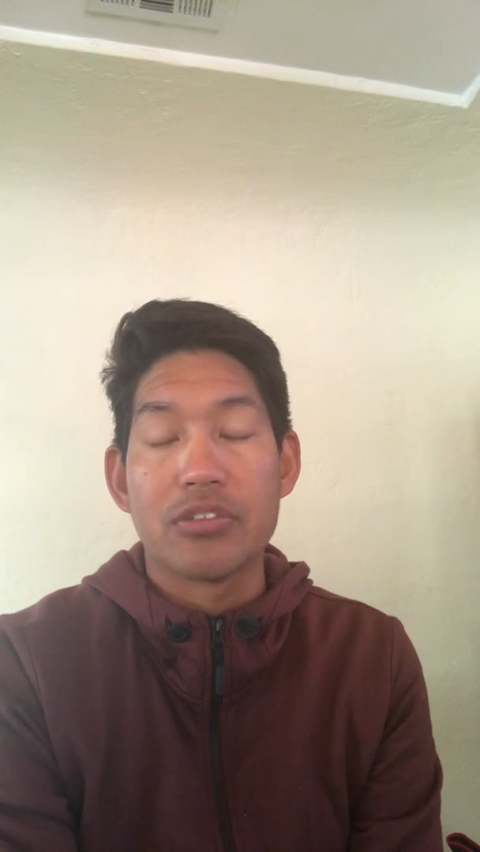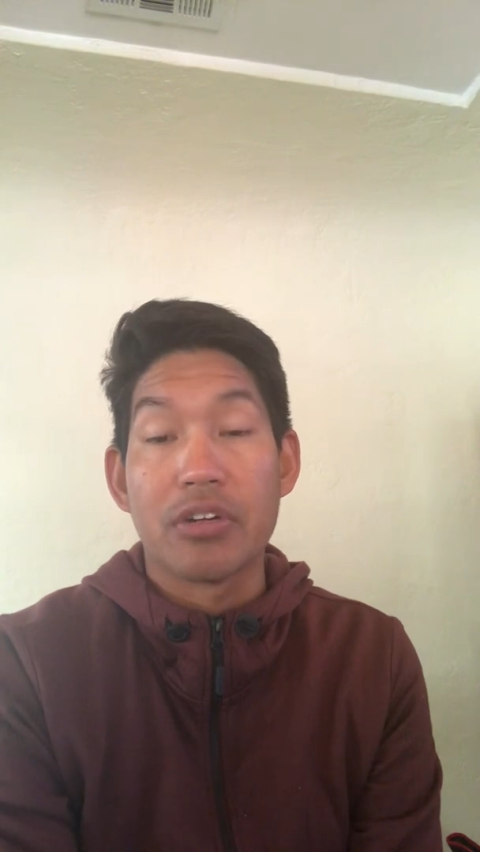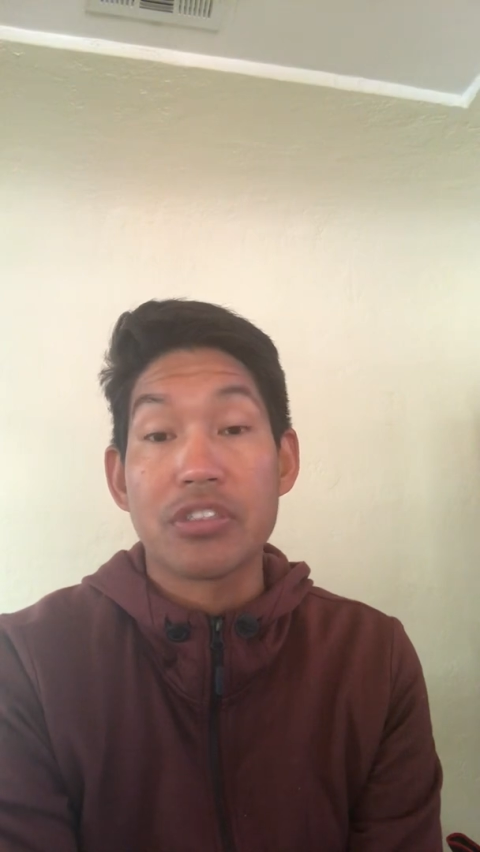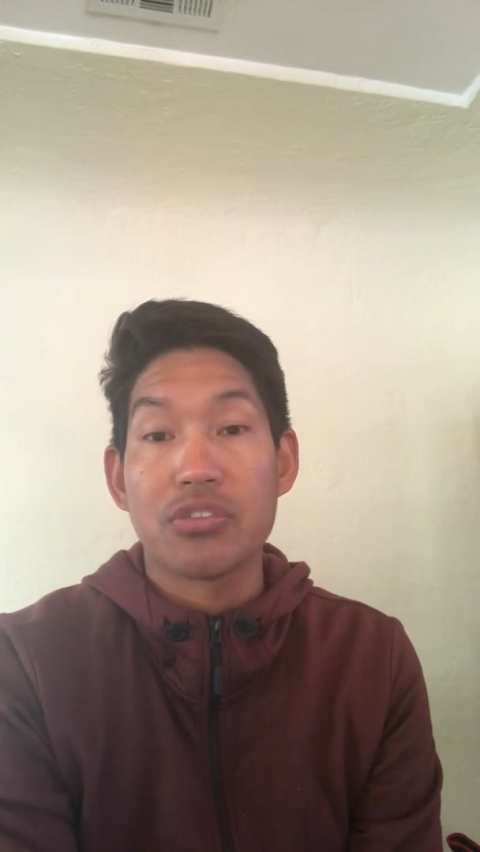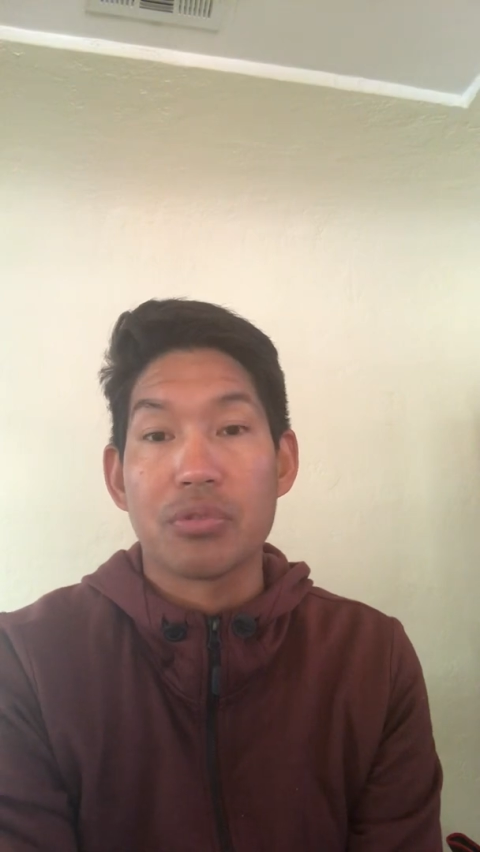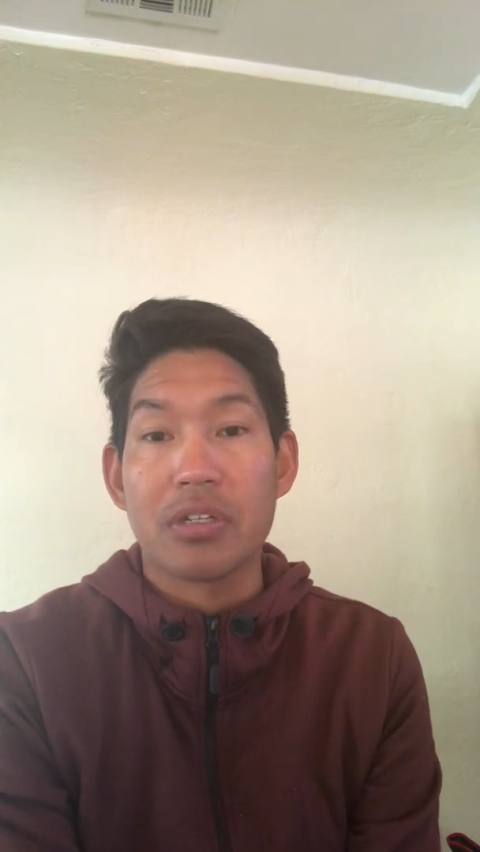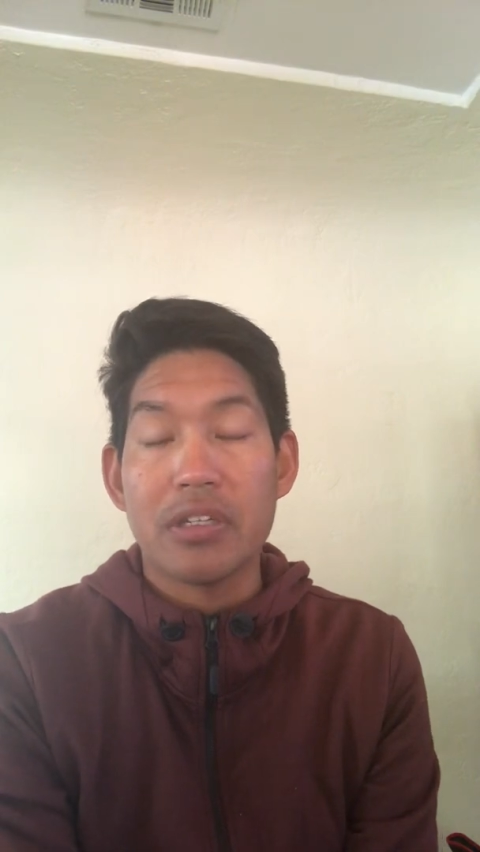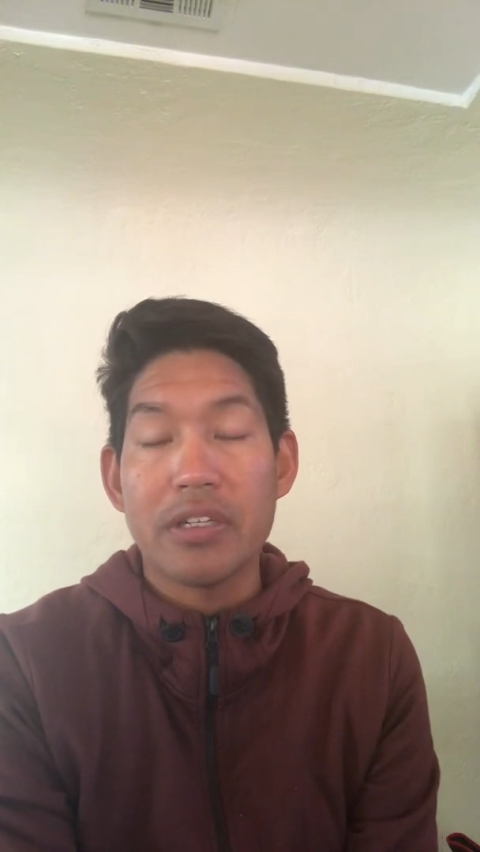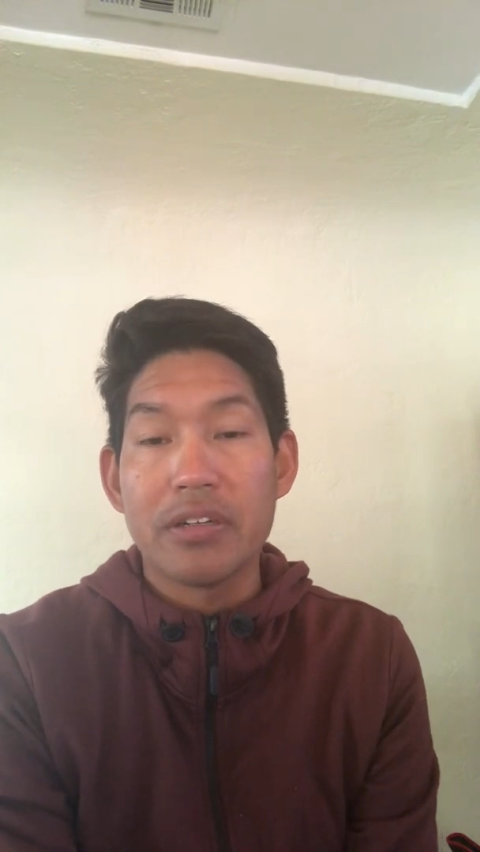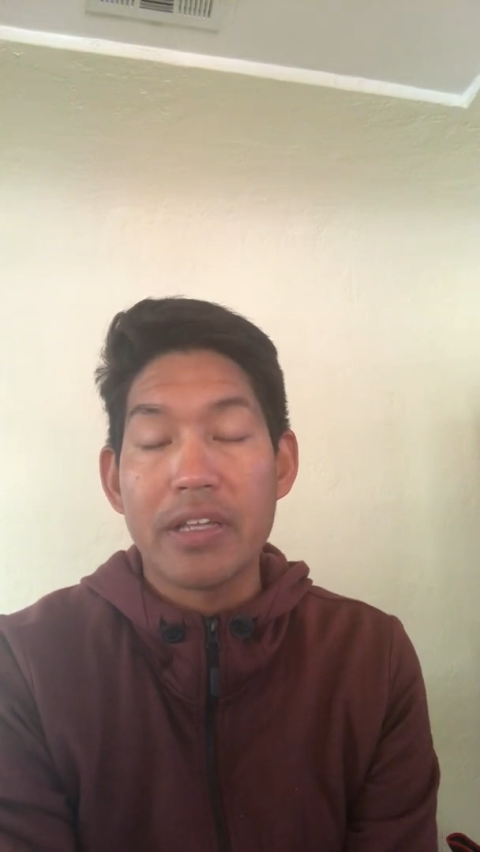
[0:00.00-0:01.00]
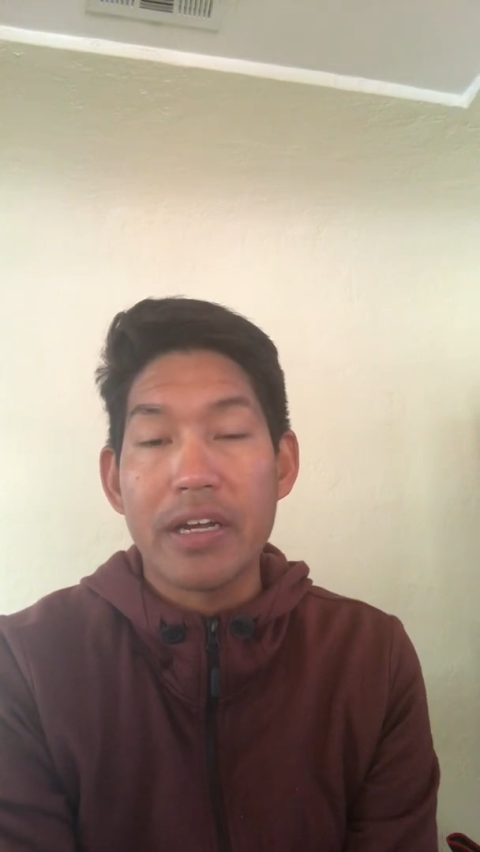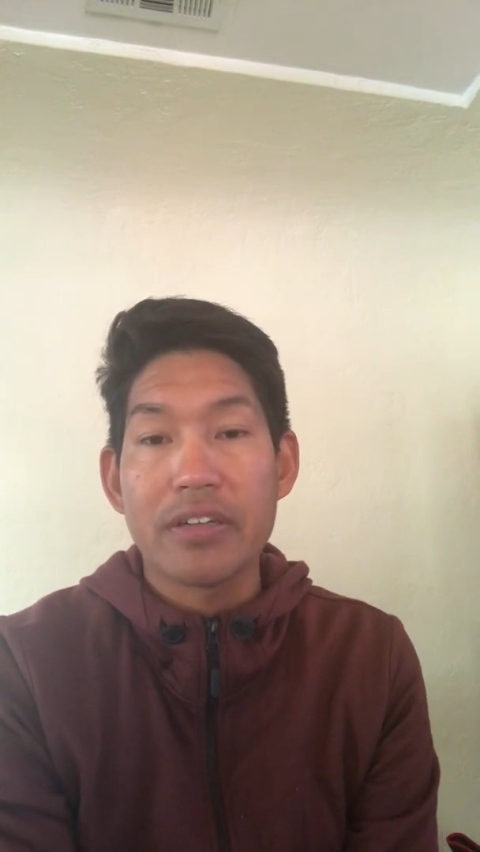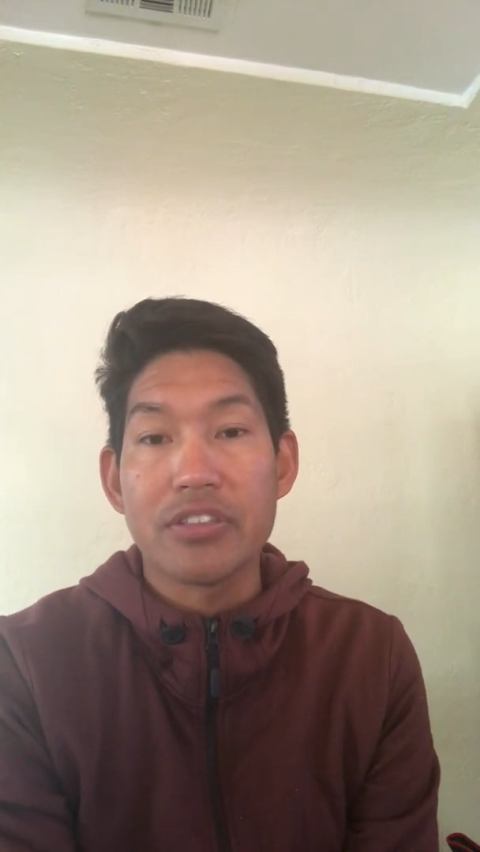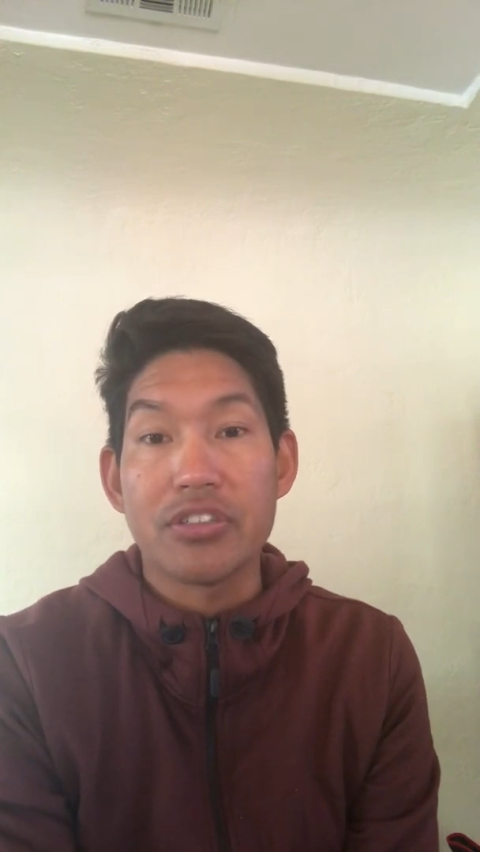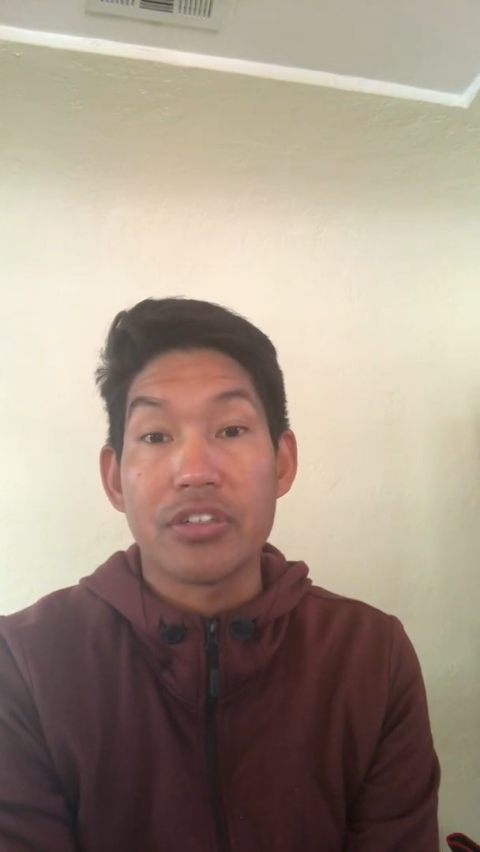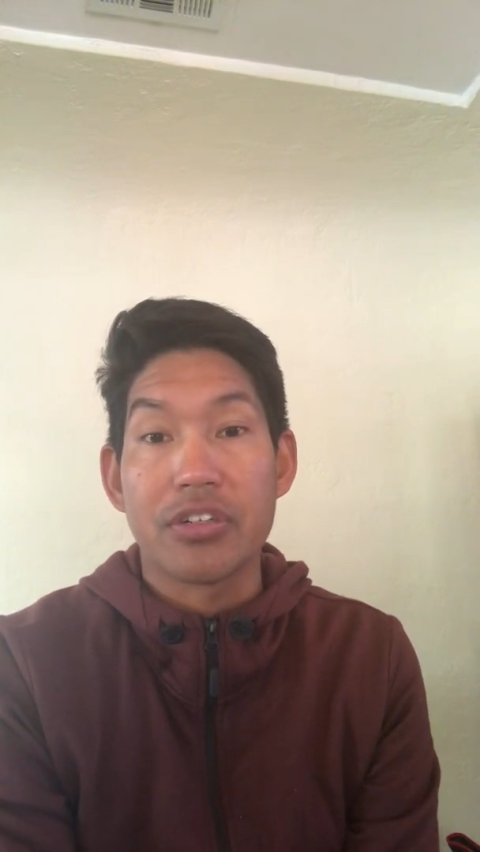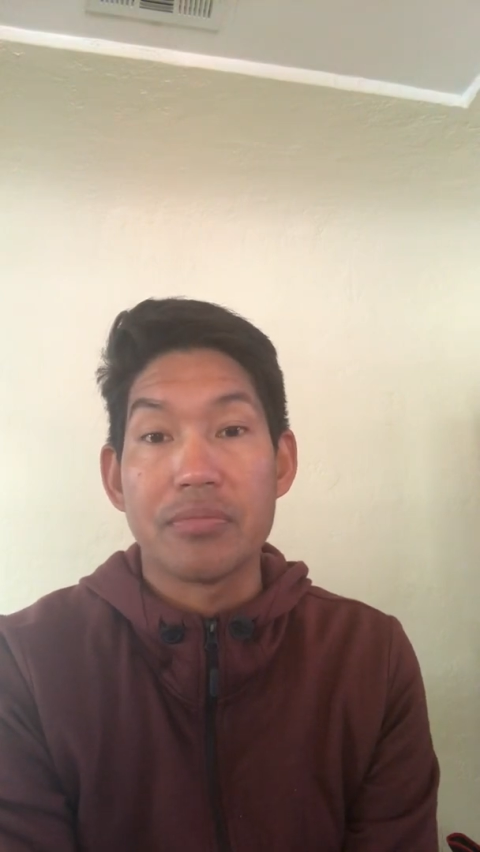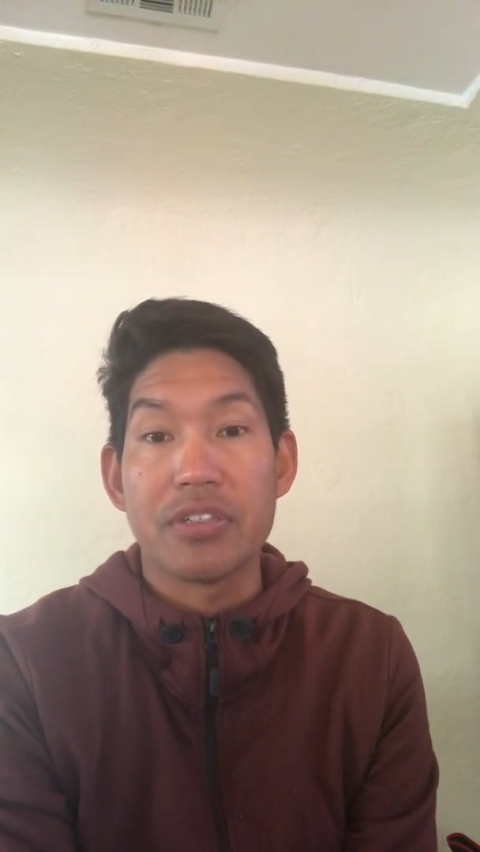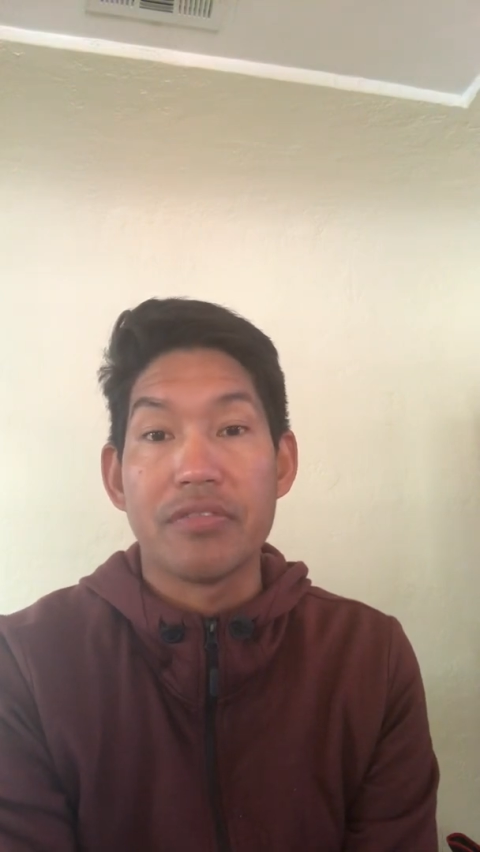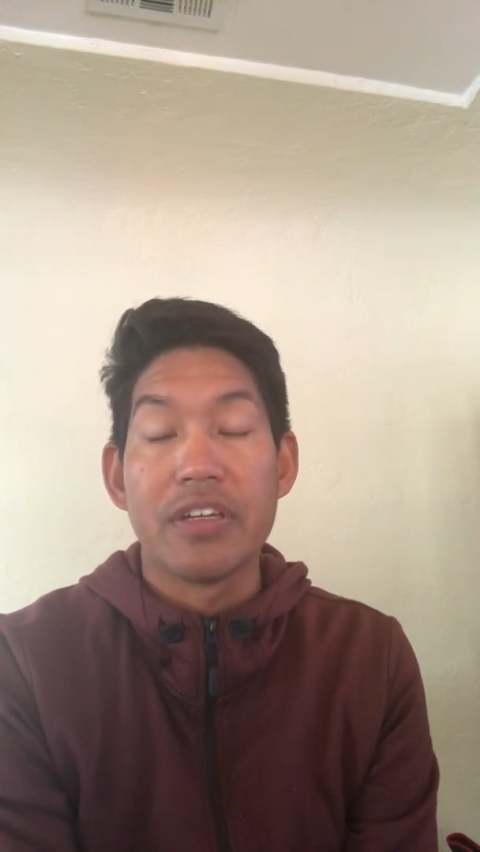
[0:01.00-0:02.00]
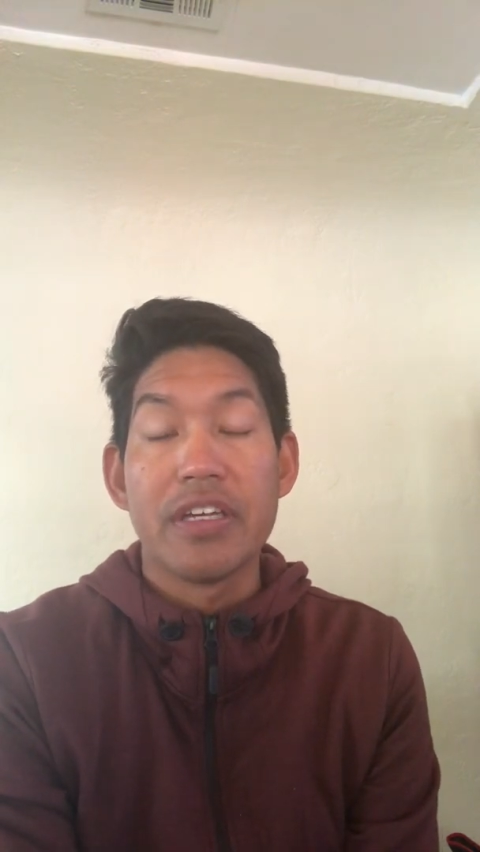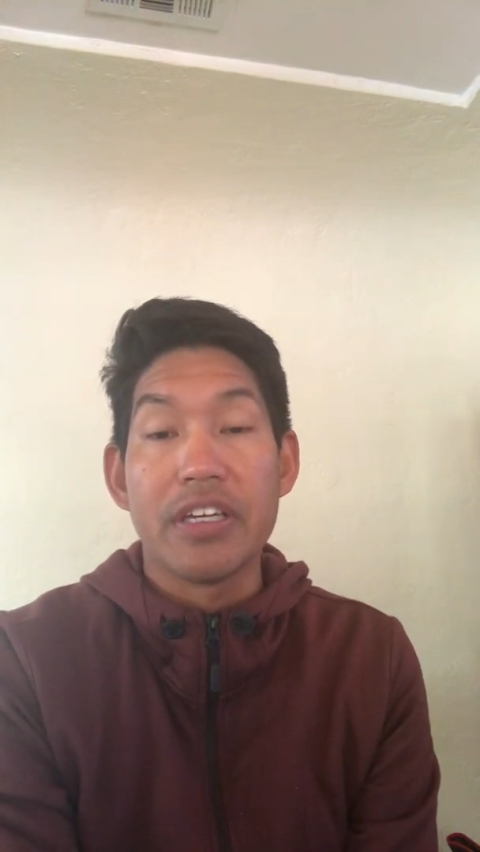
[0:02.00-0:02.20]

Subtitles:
directions were clear there in terms of